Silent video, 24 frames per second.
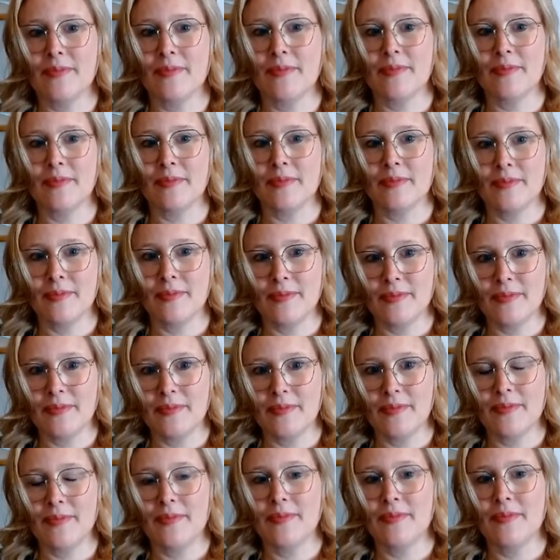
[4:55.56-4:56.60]

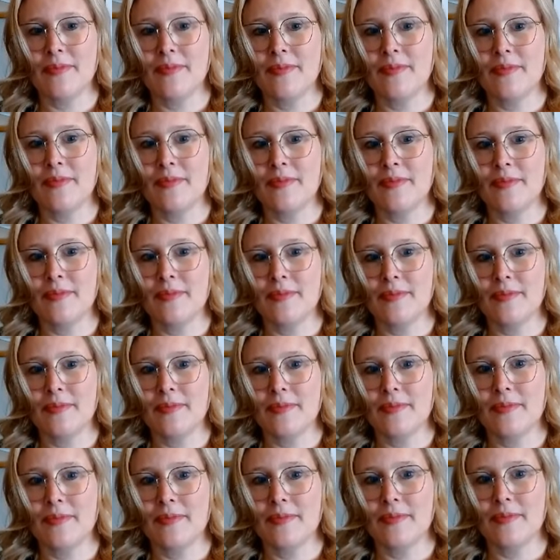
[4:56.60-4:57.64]

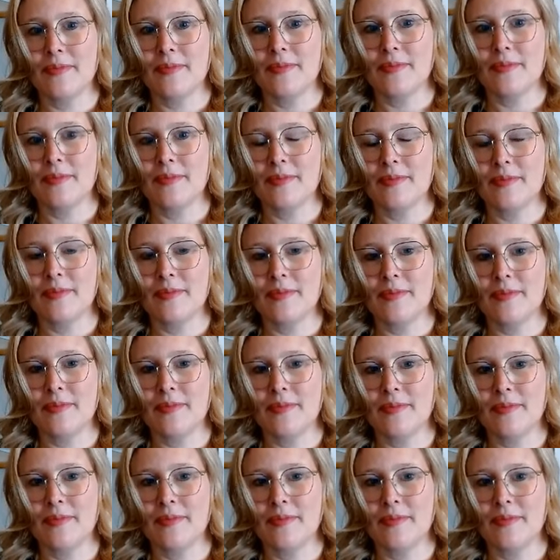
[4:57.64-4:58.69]

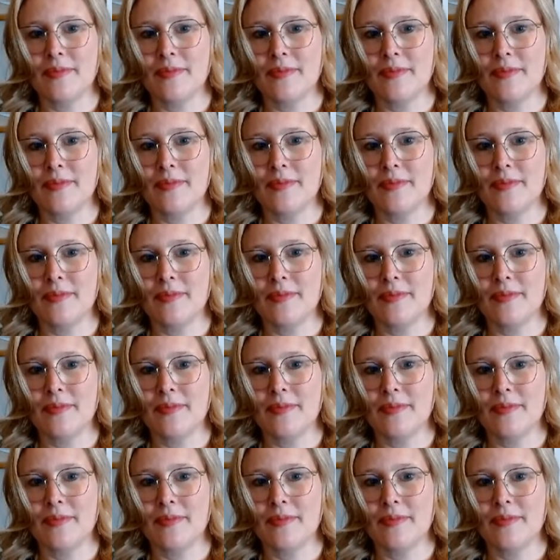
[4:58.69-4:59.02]
[no speech]